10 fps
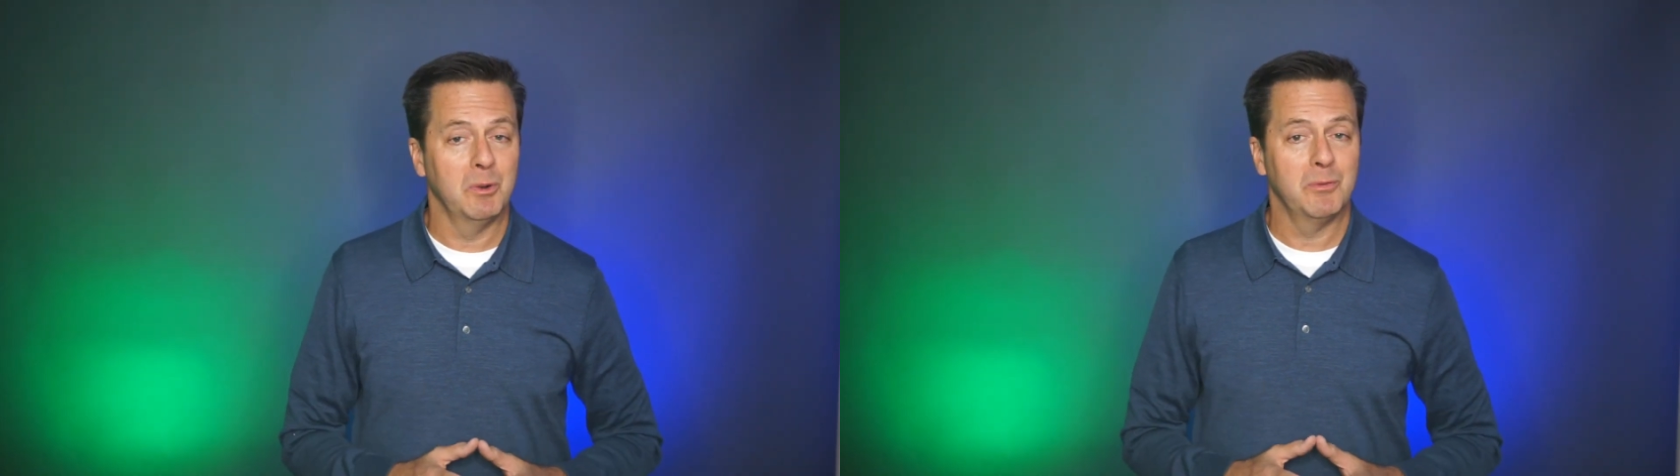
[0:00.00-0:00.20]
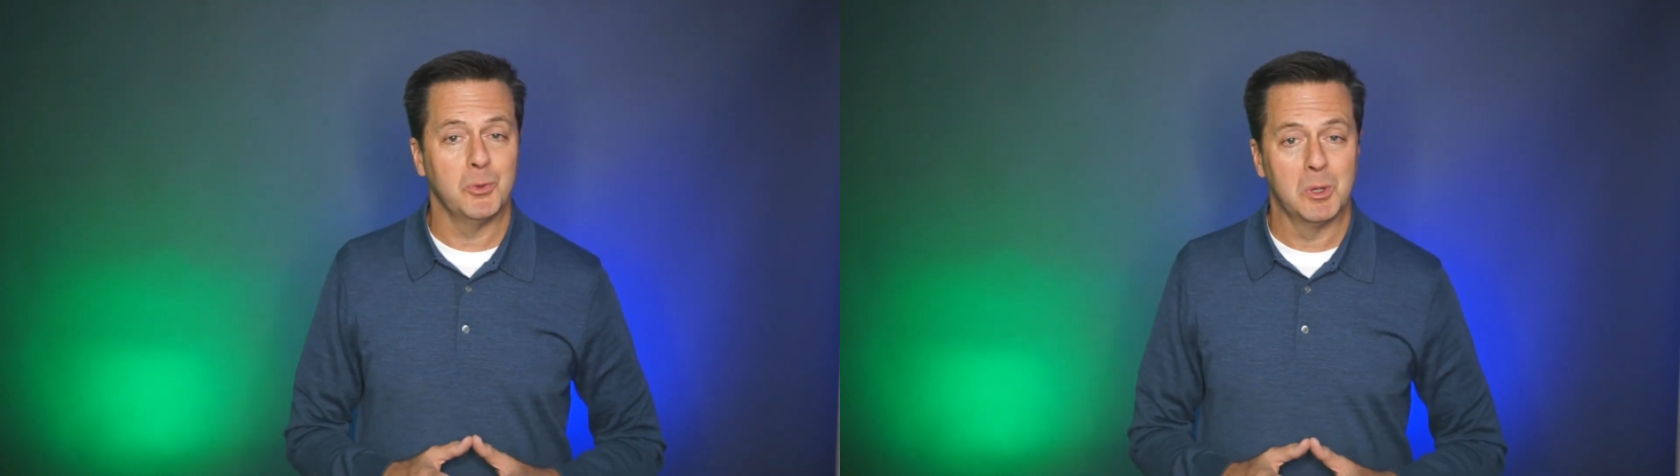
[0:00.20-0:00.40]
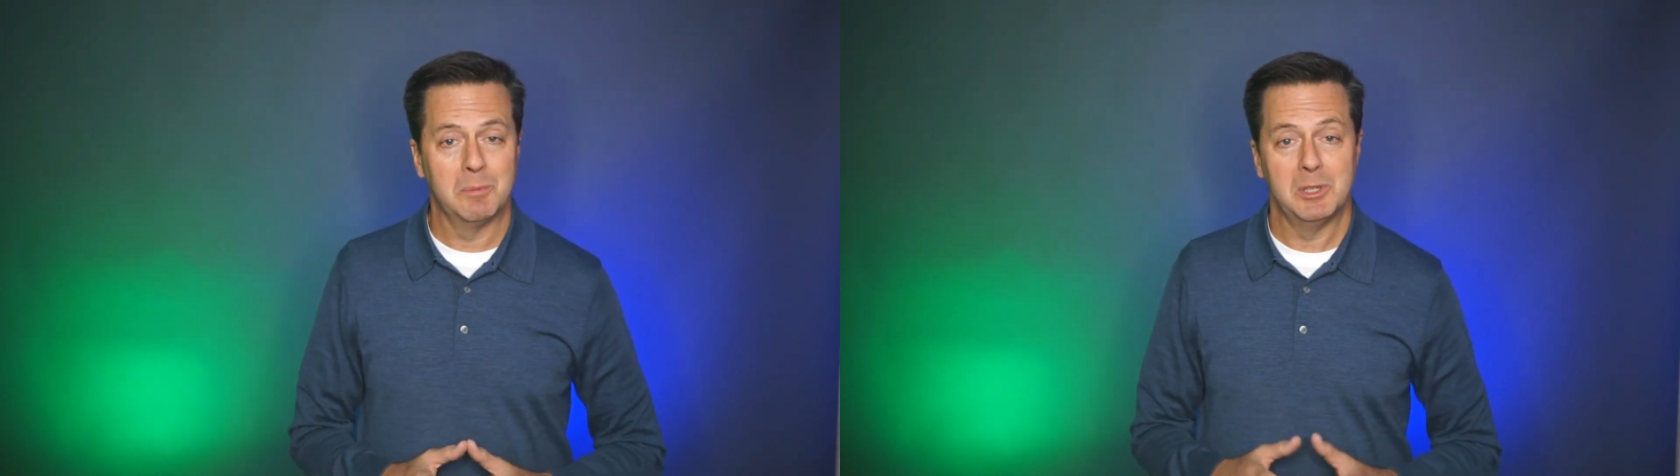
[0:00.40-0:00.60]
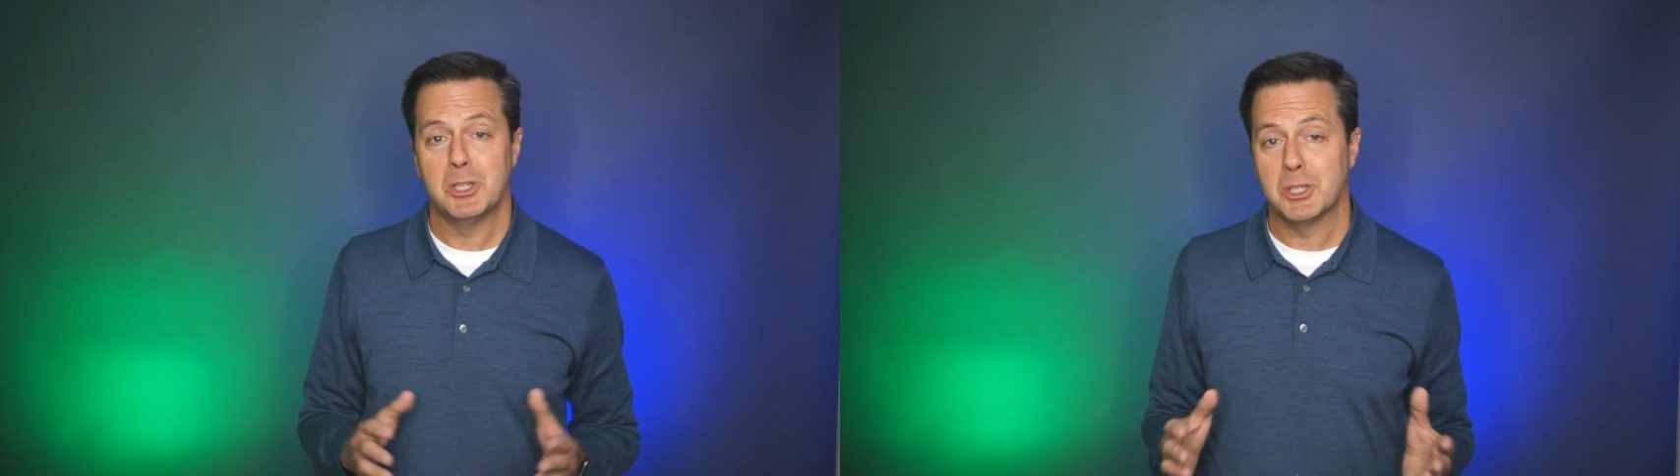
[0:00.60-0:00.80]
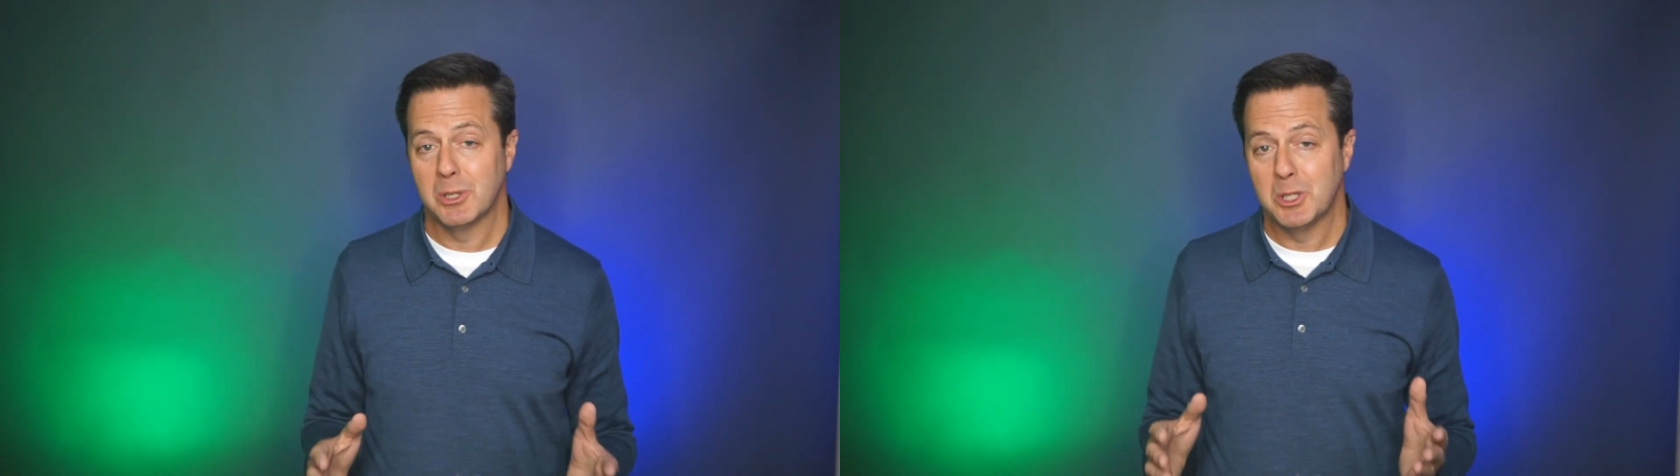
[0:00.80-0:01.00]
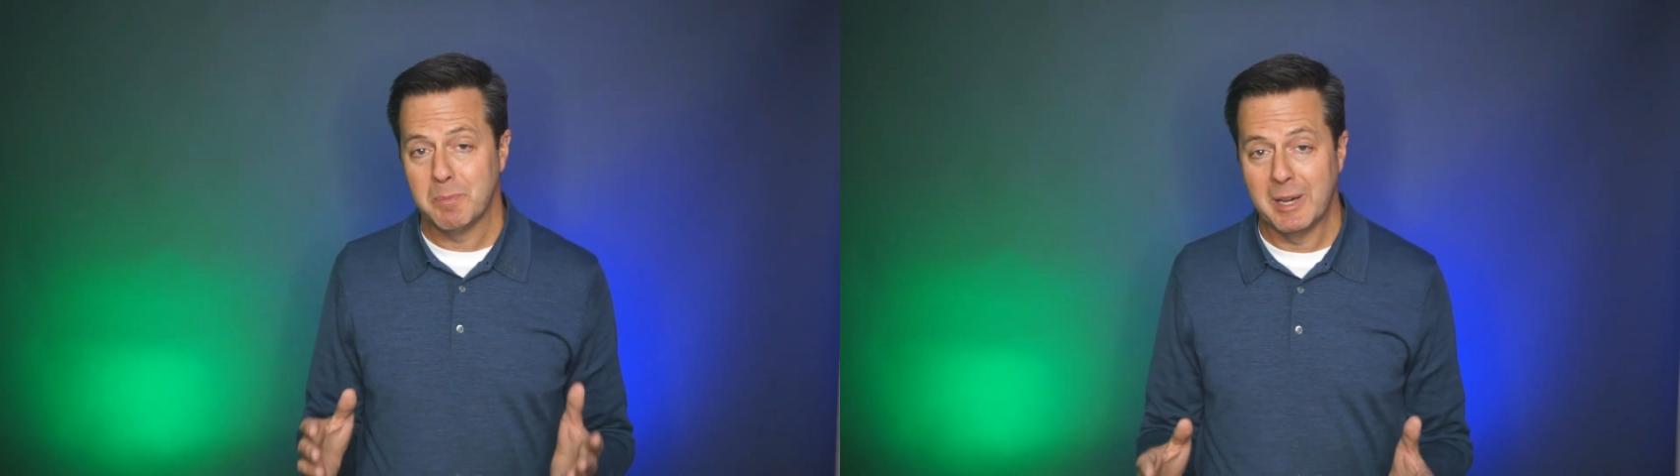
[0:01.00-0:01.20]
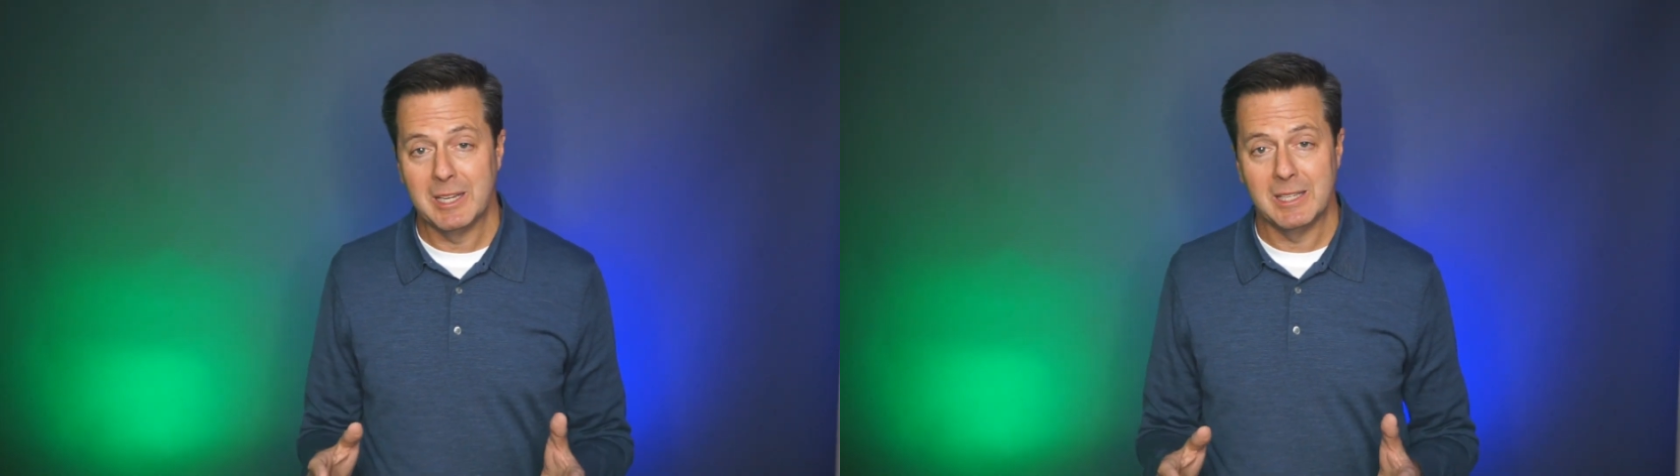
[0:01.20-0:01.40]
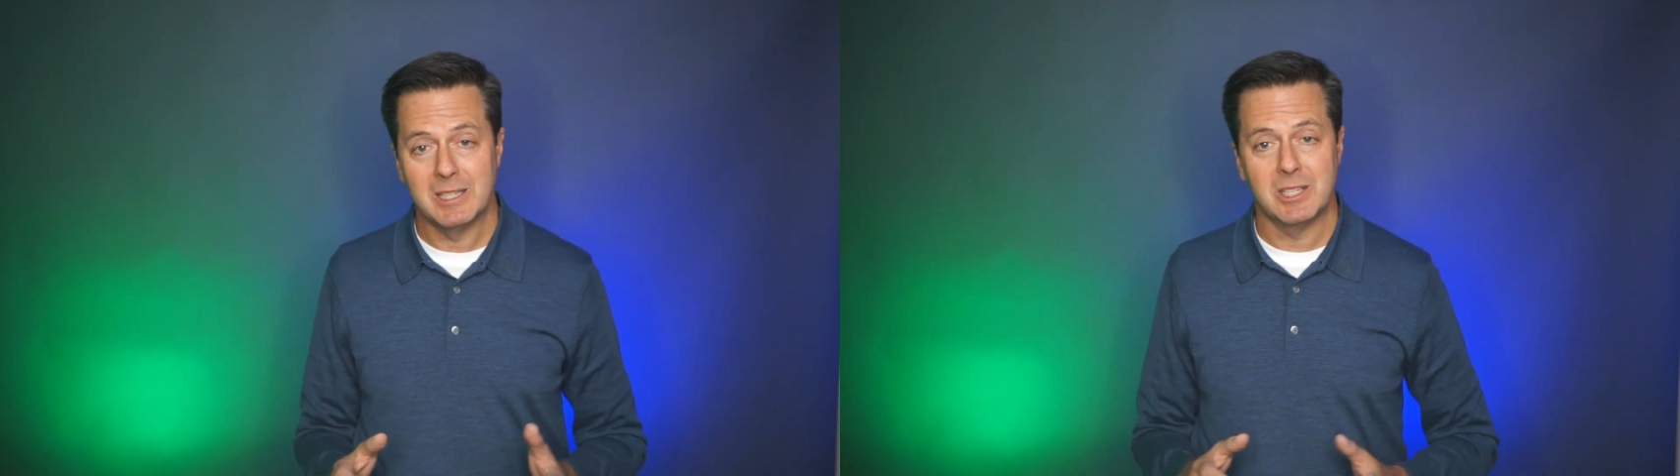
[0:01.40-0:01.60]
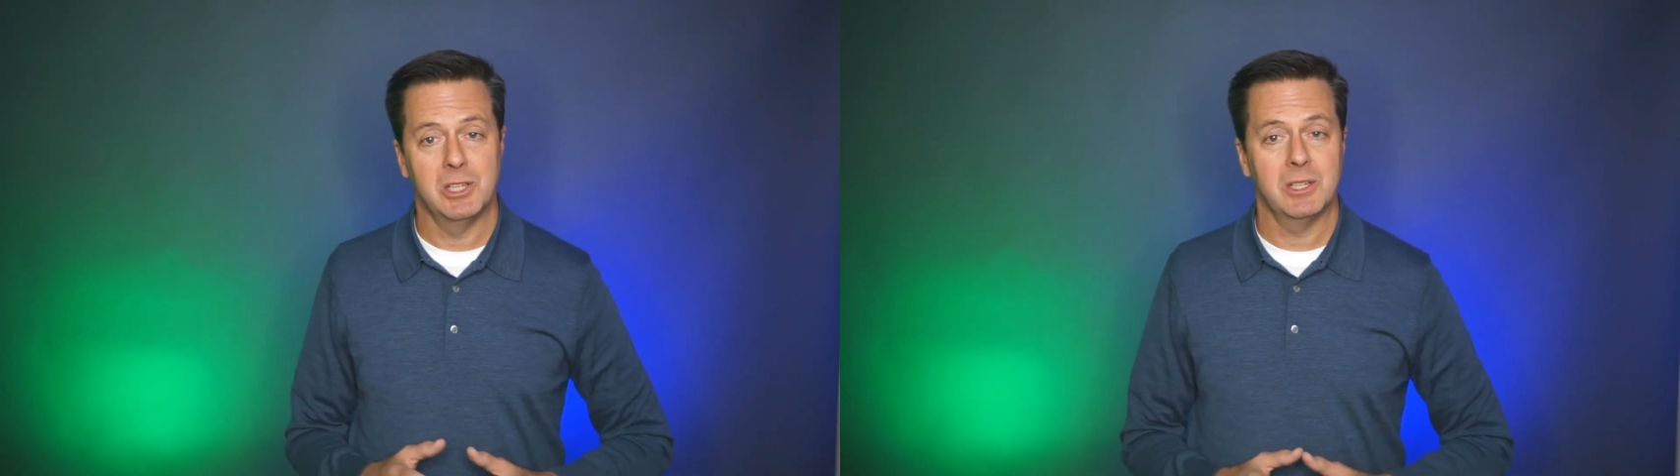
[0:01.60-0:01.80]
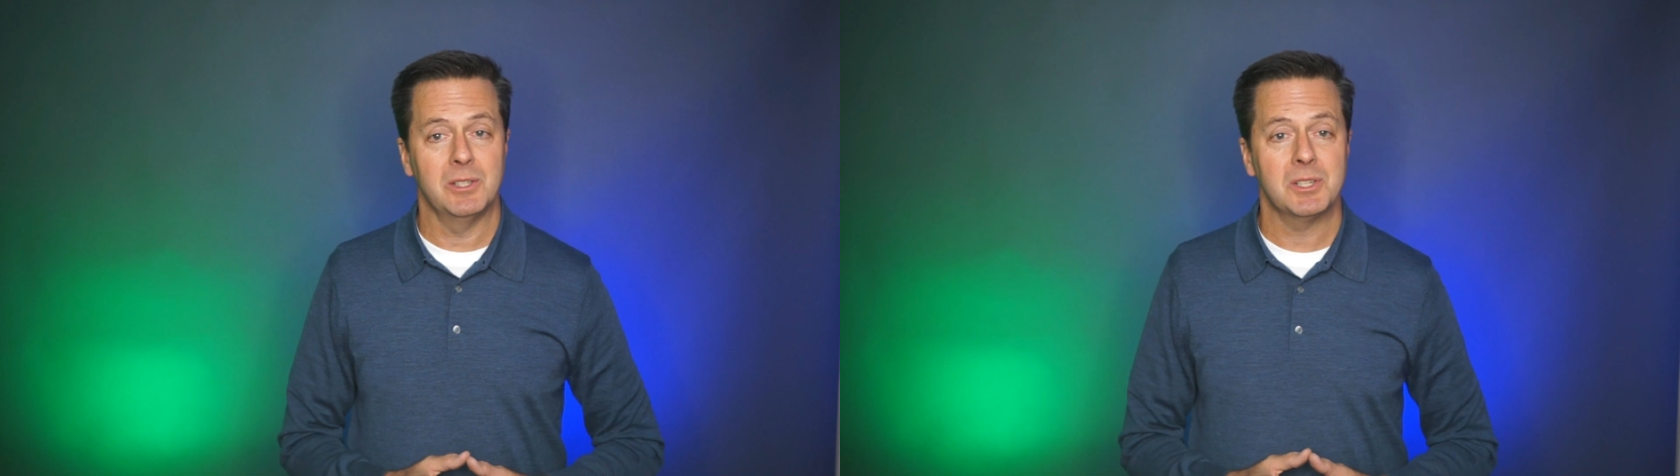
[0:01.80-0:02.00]
informed insurance buying
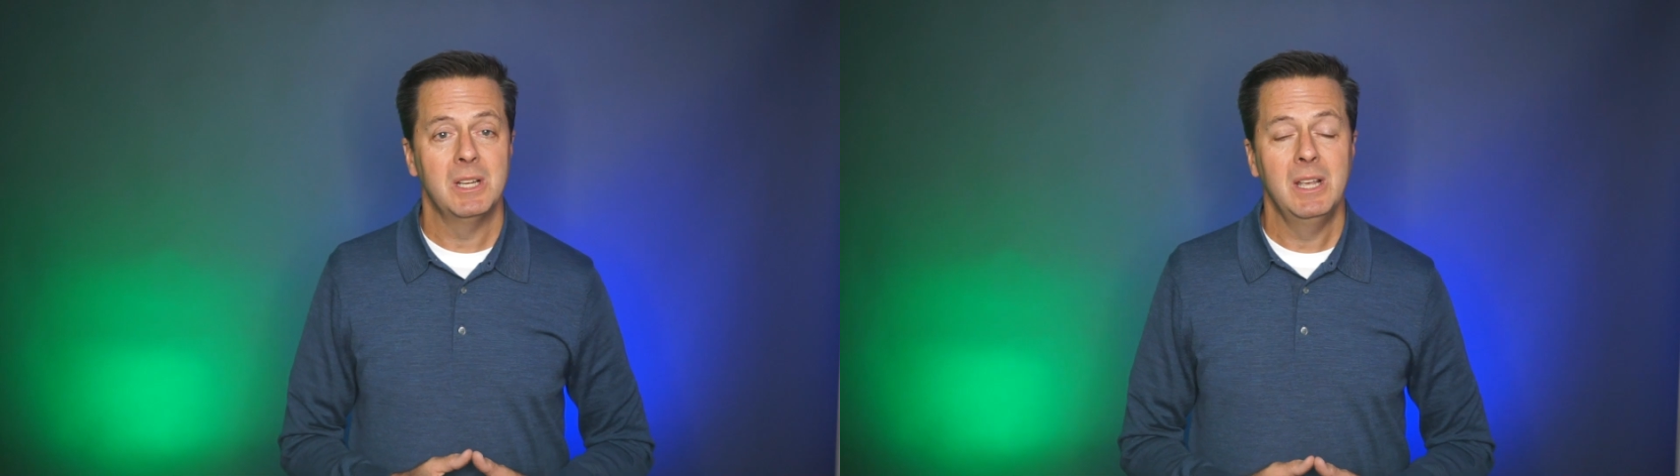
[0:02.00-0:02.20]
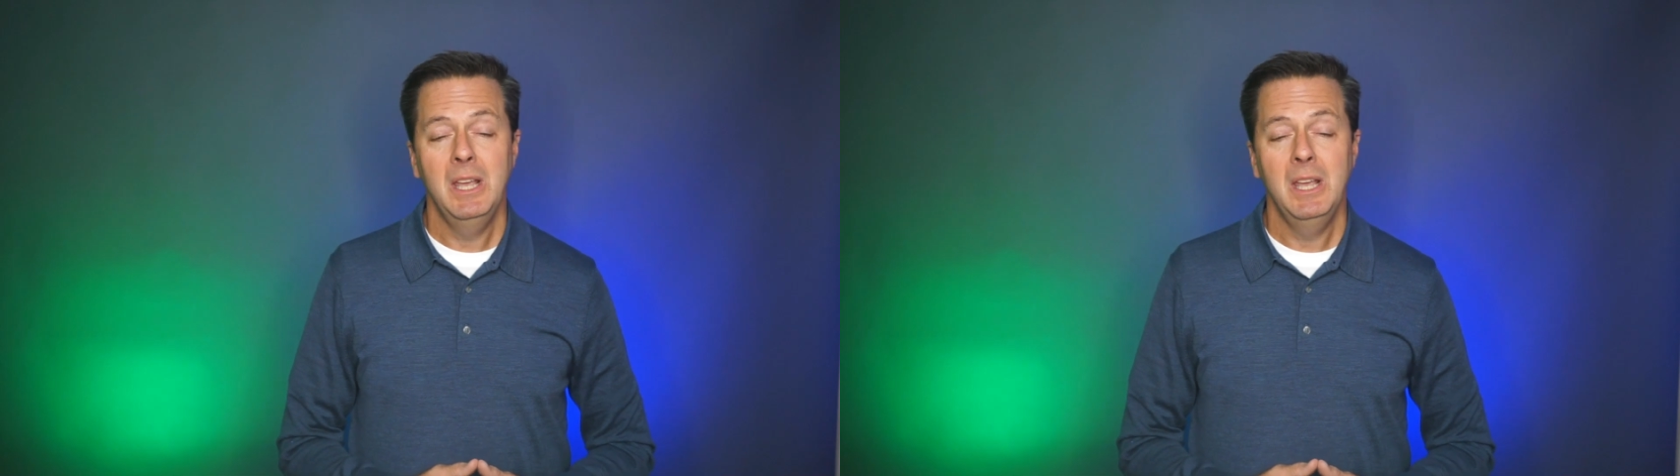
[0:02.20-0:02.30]
decisions.